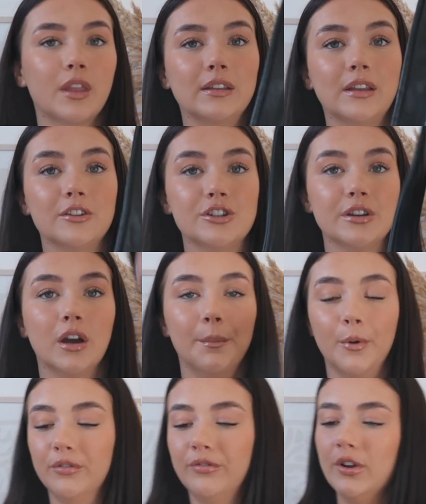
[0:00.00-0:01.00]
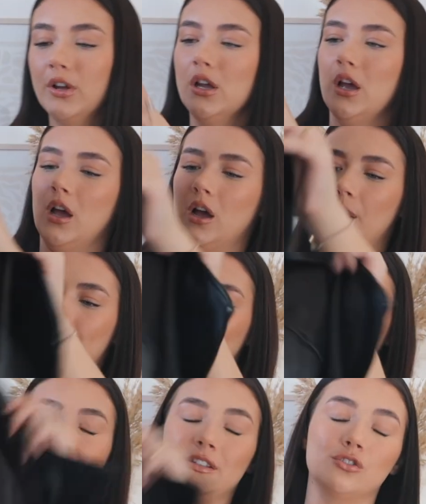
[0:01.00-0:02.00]
has actually come off. But
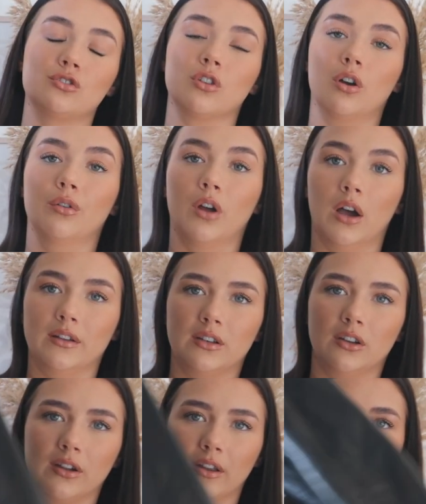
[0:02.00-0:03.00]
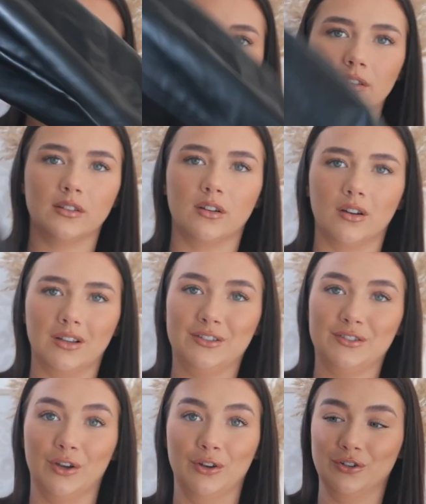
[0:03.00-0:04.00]
this is so nice. Look at this. It's
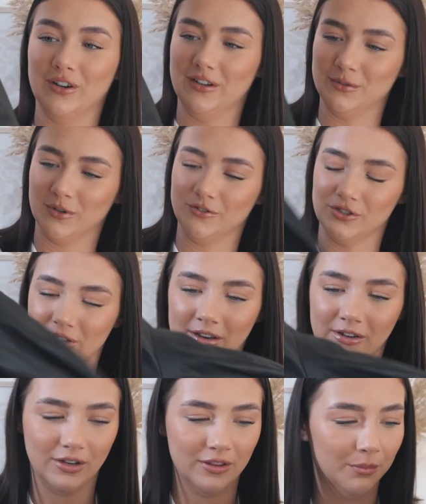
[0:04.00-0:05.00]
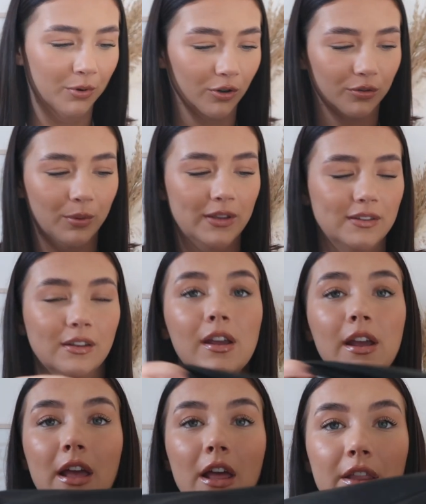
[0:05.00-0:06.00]
so creased, where I've just had it in the box waiting.
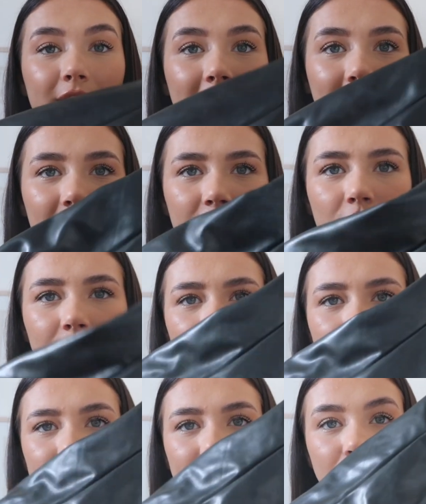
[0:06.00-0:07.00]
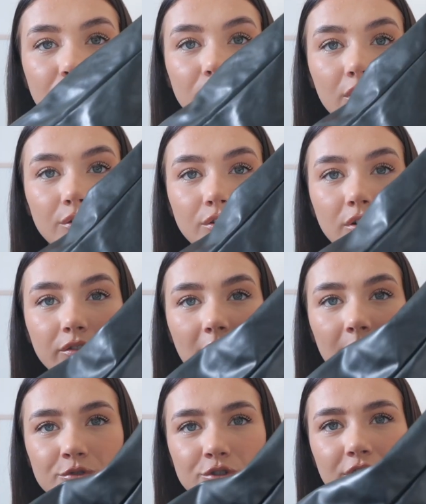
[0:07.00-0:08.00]
The leather on this is so soft. Like,
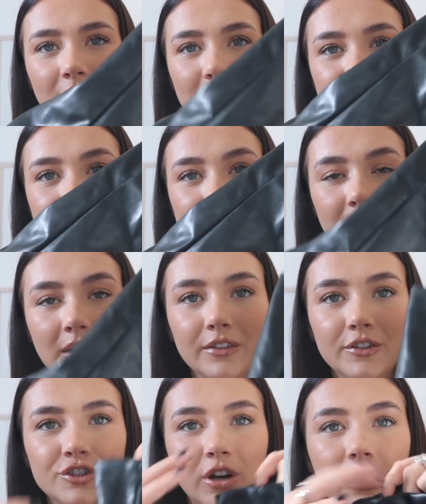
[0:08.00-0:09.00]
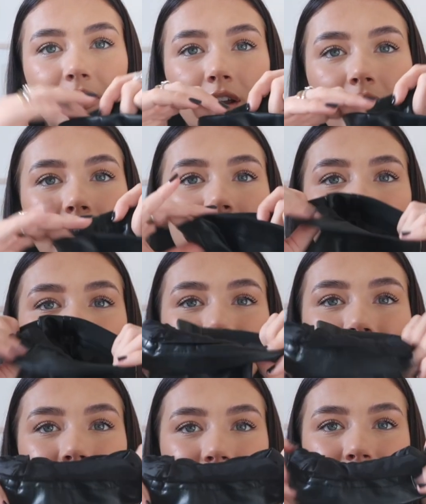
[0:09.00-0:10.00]
I'm sure you can actually see like the shine. It's
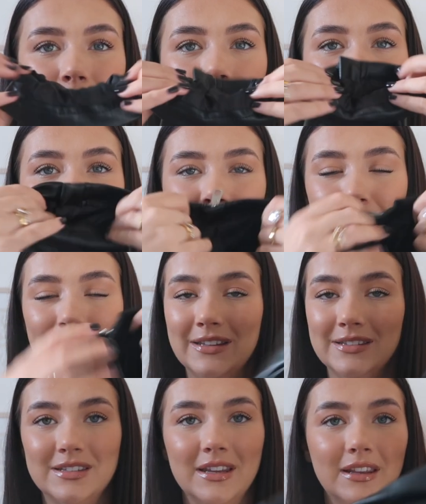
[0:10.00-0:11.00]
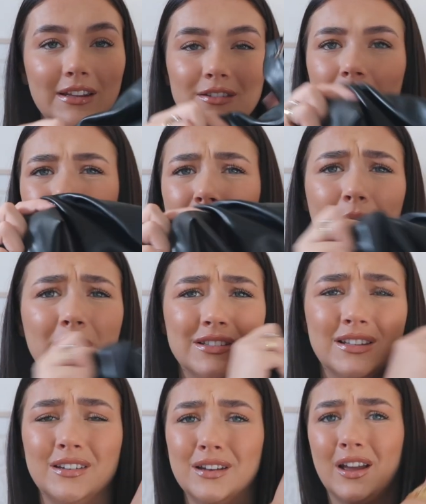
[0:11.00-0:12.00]
flexible, it's bendy. There's nothing worse
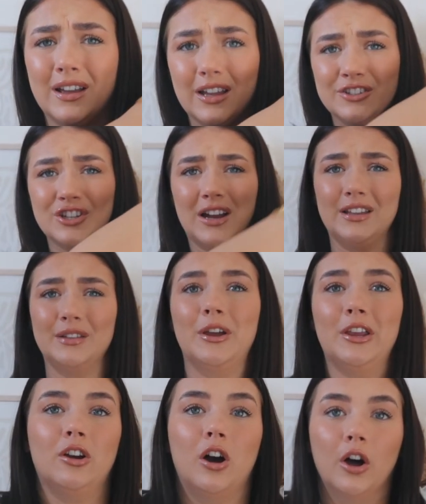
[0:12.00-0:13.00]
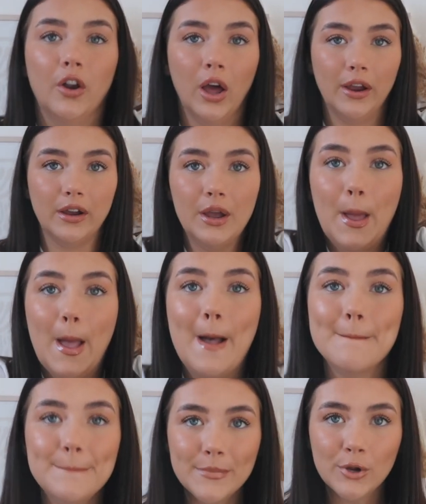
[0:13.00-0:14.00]
than like a jacket where you can't like
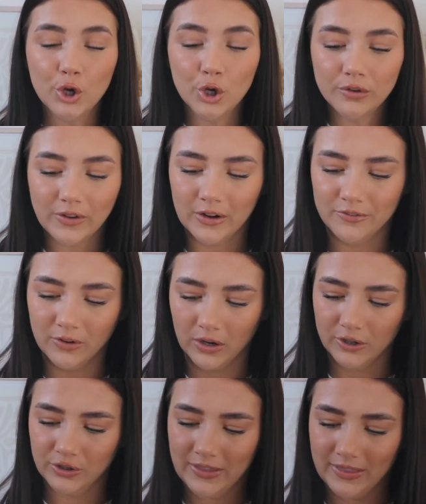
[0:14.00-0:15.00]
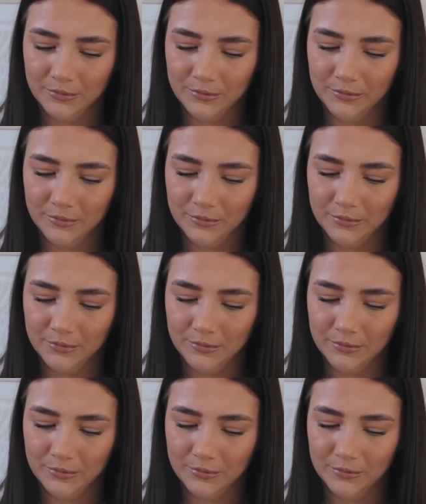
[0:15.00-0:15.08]
move. And I feel like you get